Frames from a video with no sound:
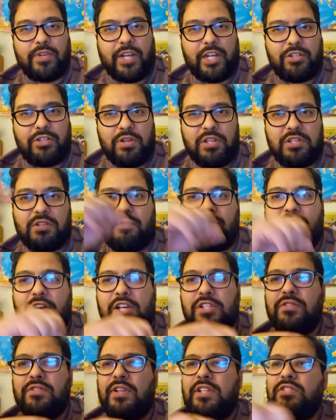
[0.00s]
nitrates and
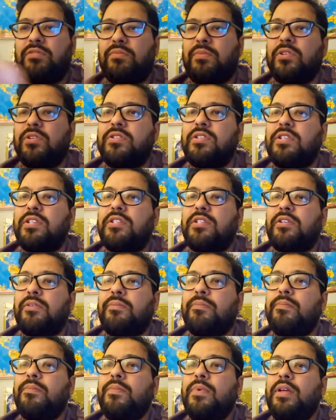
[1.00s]
phosphates from your
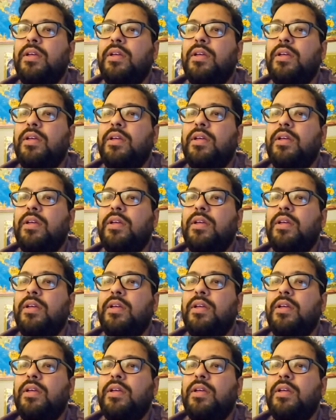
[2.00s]
system.